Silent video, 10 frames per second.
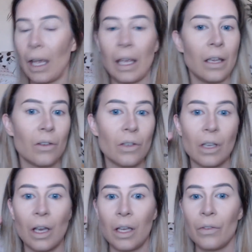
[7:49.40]
yeah, you can
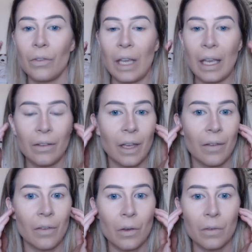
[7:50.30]
just kind of see it's
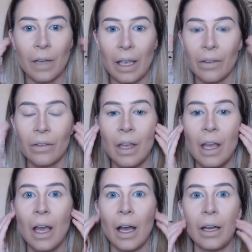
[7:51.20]
giving your face
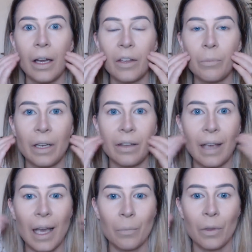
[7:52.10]
a nice bit of
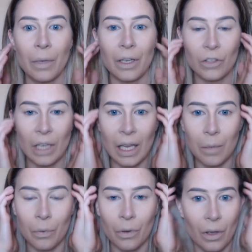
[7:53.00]
depth, a bit of
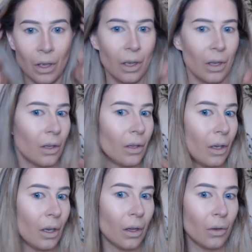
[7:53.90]
shape.
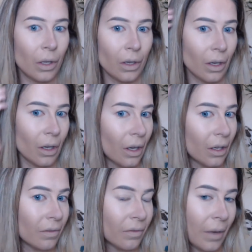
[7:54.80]
You know, you can
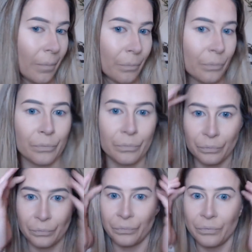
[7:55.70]
kind of
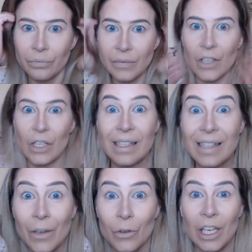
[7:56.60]
actually
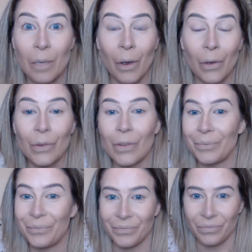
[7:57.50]
see your cheekbones.
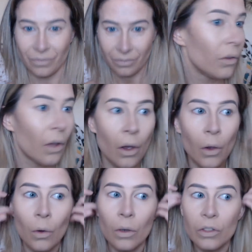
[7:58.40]

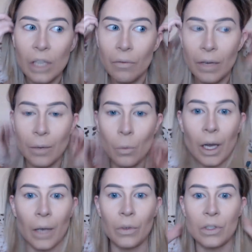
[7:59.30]
So generally
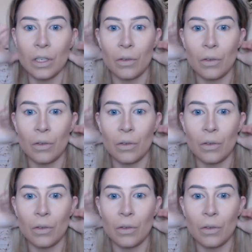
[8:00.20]
what I would